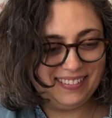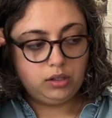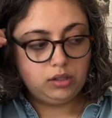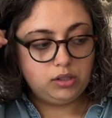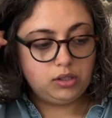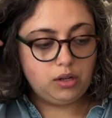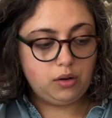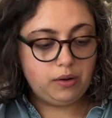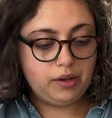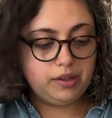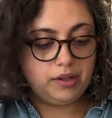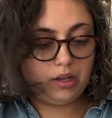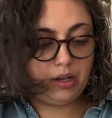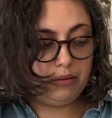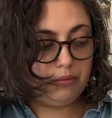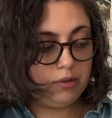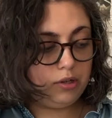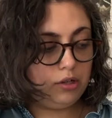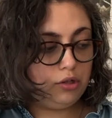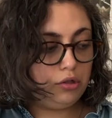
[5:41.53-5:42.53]
So I think I
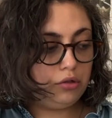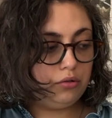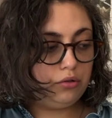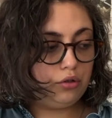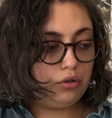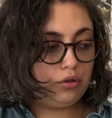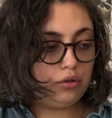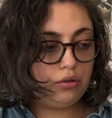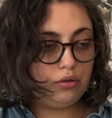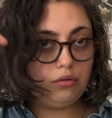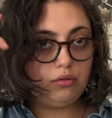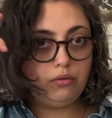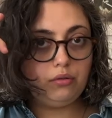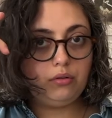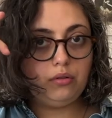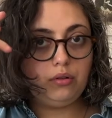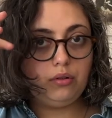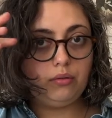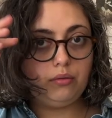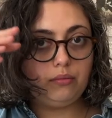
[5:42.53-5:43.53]
want to do
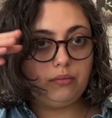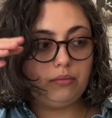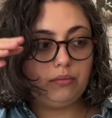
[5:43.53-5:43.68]
2